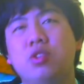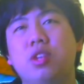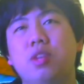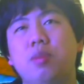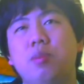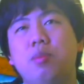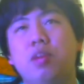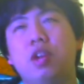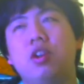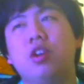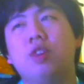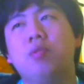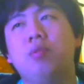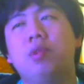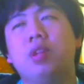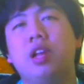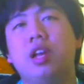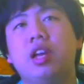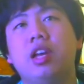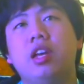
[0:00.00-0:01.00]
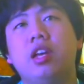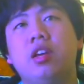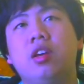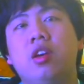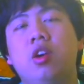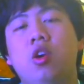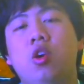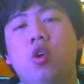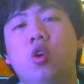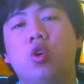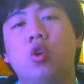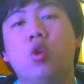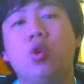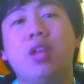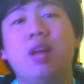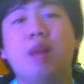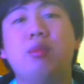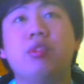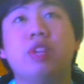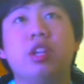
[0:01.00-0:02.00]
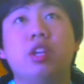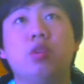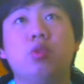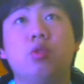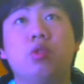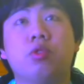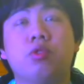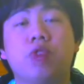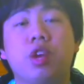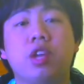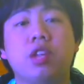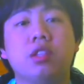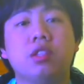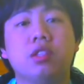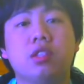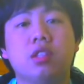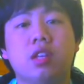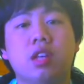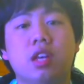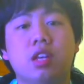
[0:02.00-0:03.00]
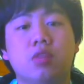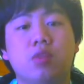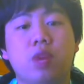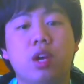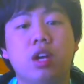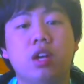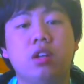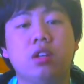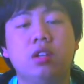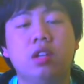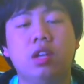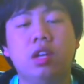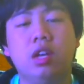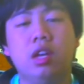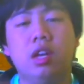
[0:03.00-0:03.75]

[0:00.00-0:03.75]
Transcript: in the middle of playing or collaborating with friends as well,